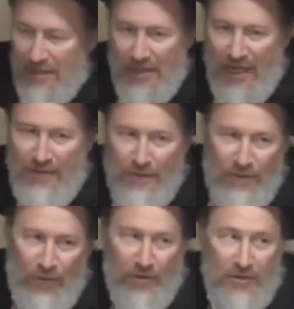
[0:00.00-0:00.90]
life
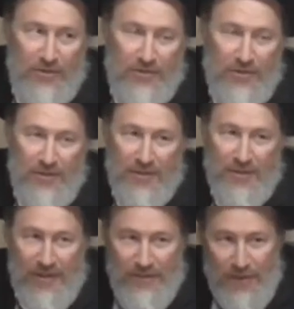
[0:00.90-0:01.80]
force
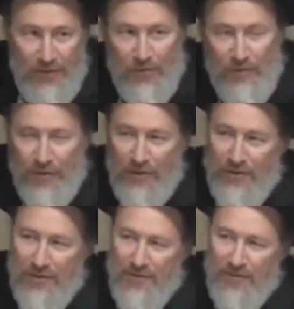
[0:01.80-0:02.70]
of the
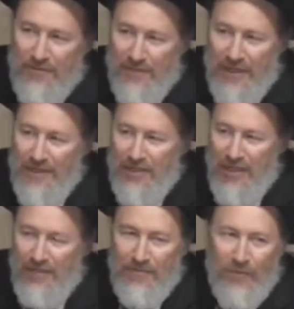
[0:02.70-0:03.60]
universe. That's
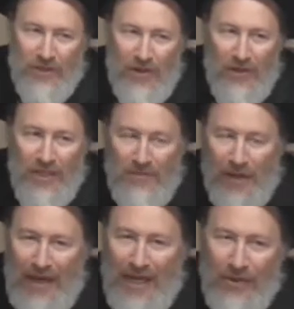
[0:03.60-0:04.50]
Hashem. We call him
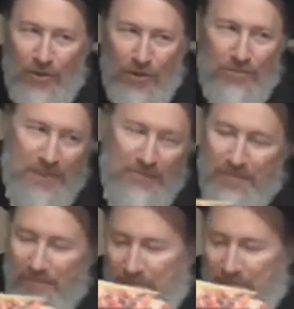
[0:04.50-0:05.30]
Chai Olamim.